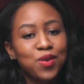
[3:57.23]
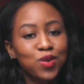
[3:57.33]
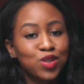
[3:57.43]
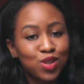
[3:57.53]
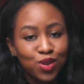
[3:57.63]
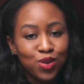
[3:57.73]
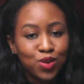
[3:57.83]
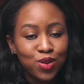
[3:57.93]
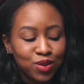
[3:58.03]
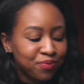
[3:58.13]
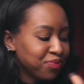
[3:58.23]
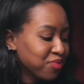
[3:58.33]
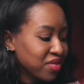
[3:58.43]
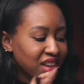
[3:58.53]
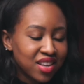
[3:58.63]
your circle
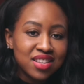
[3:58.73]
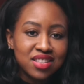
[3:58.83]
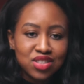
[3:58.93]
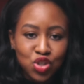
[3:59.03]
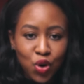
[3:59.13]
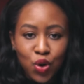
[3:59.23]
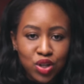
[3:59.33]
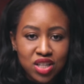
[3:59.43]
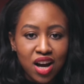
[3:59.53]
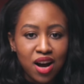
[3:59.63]
skirt